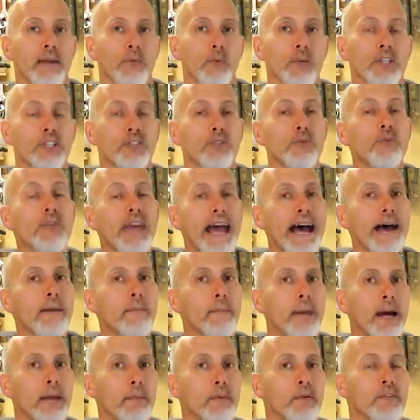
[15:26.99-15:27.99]
And we do
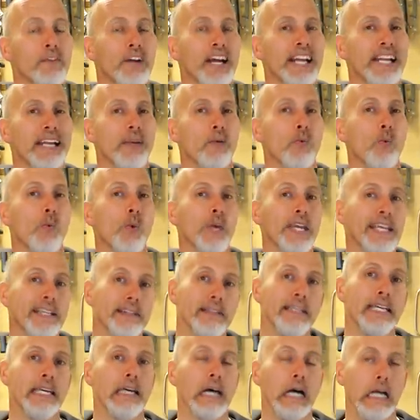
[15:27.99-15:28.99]
that by providing
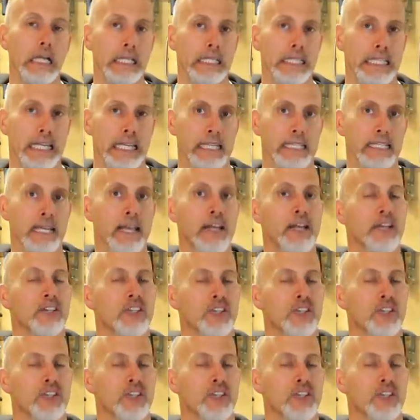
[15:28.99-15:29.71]
weekly content.